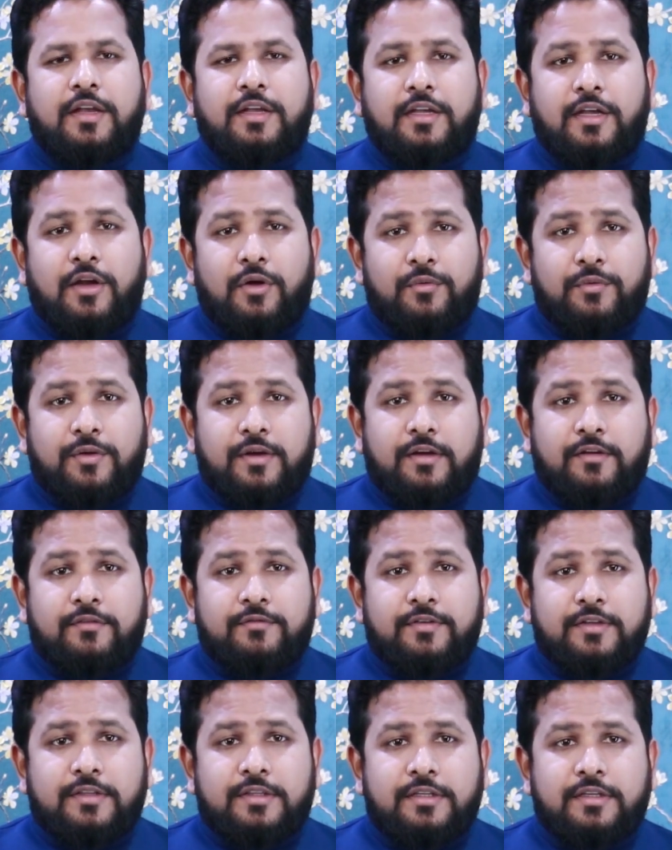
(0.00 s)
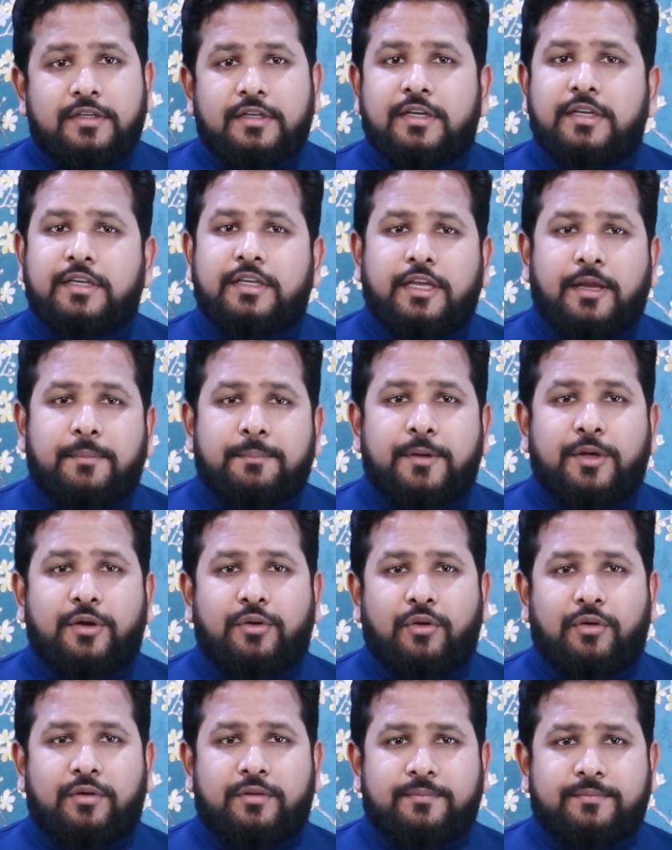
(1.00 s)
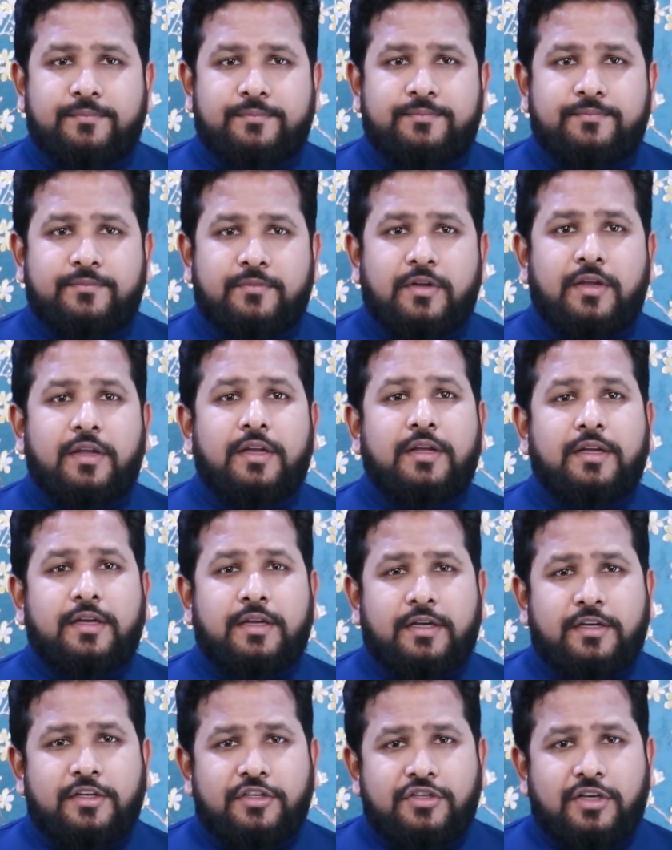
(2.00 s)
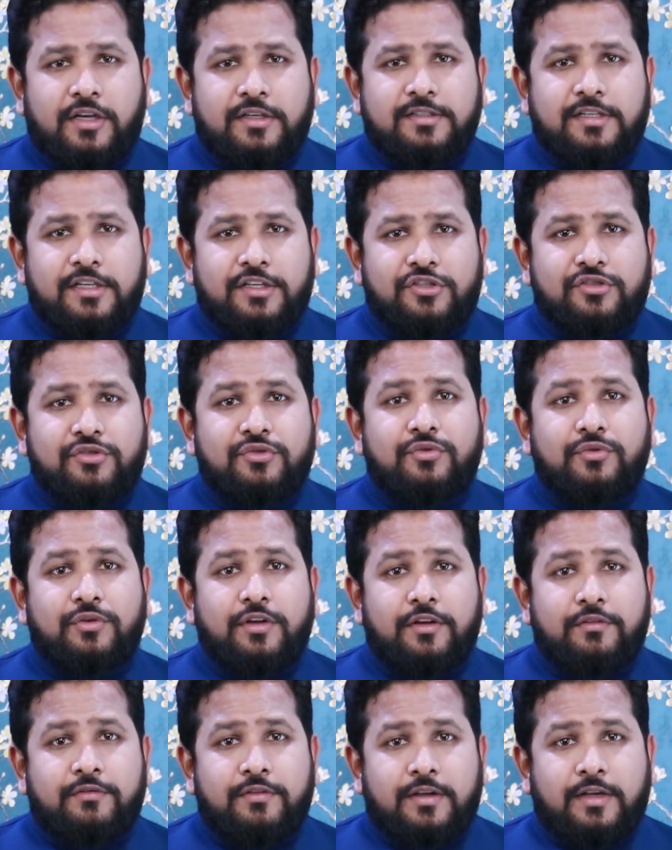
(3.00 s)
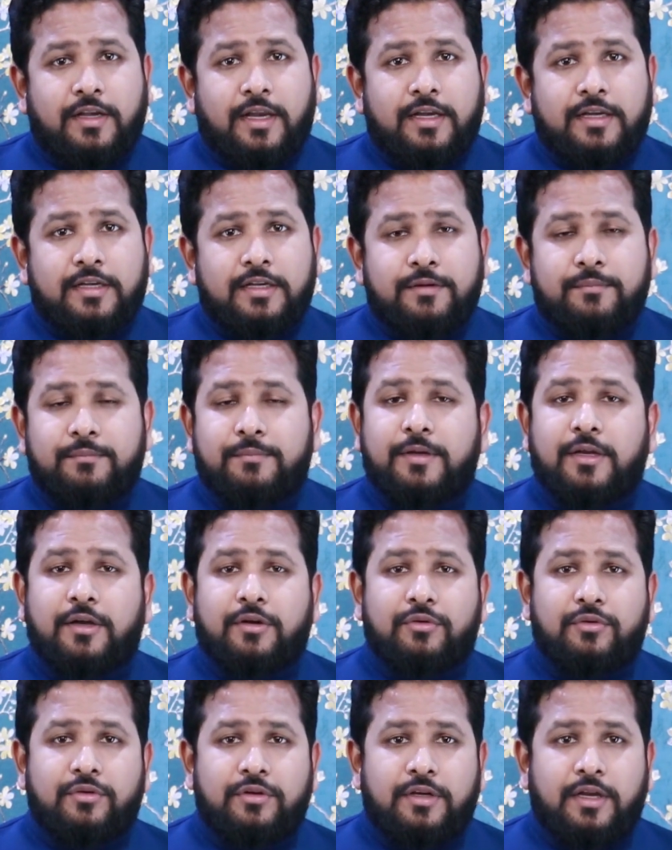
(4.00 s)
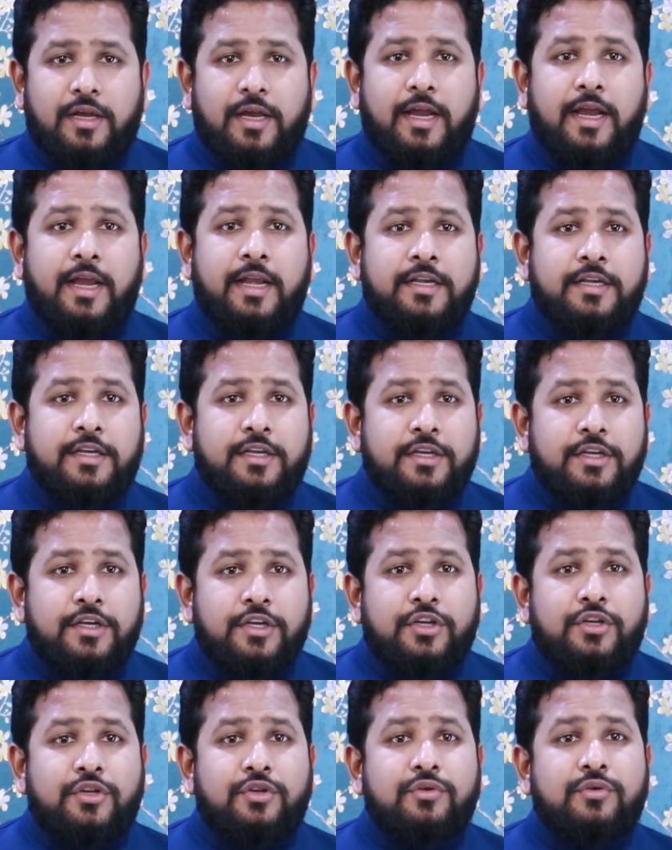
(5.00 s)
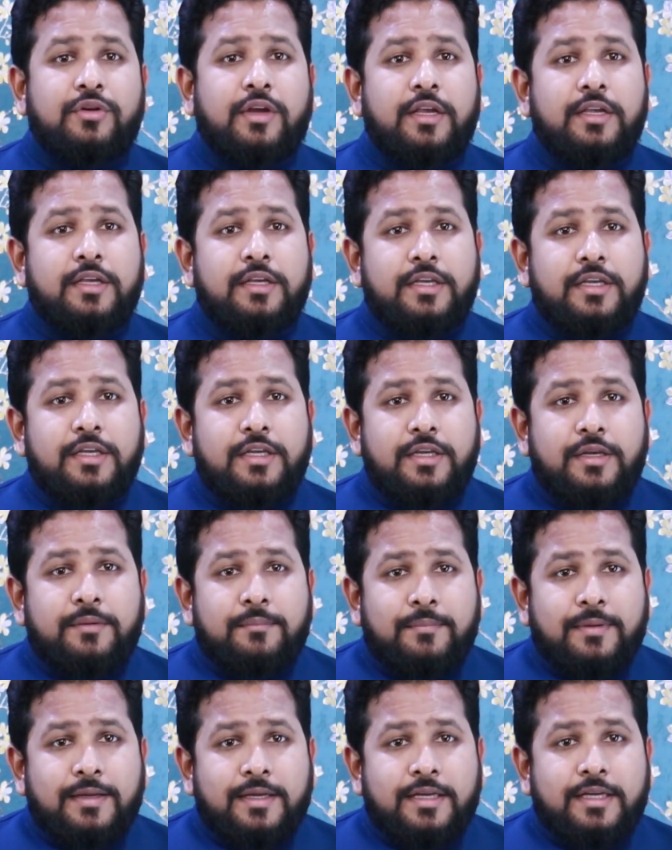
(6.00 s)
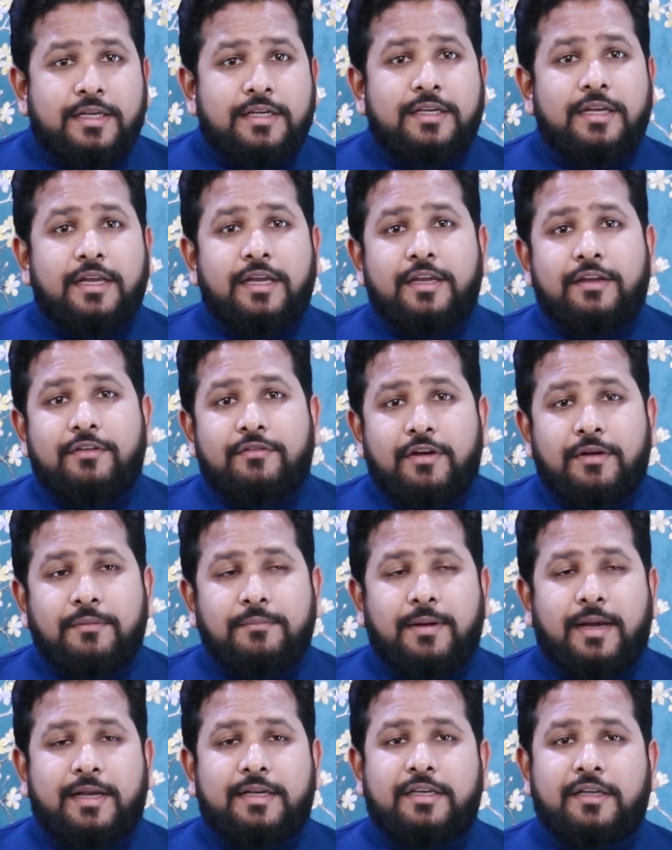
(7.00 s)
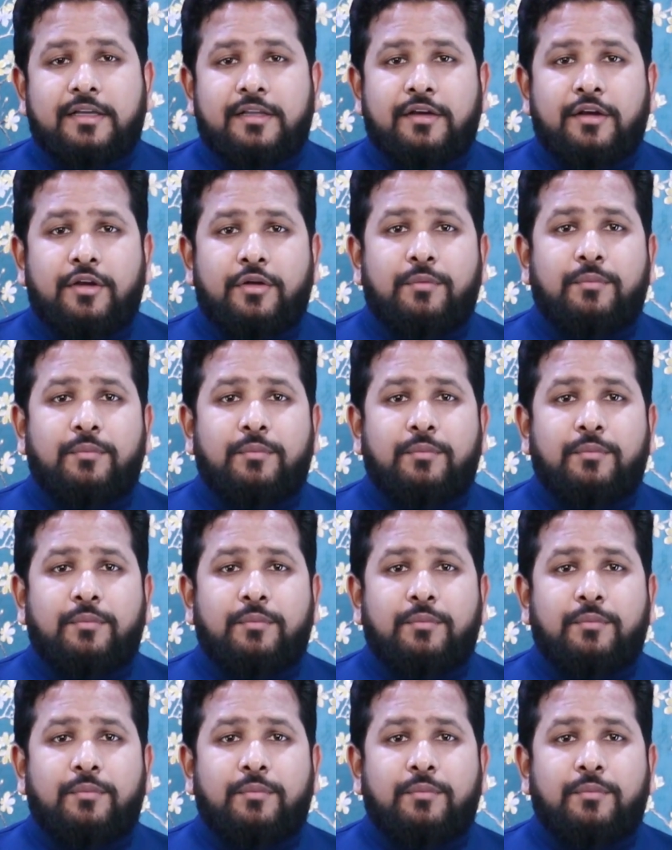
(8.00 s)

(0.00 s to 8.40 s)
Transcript: Now we come with Capricorn. Ganesha says today will likely be a good and you can make it even better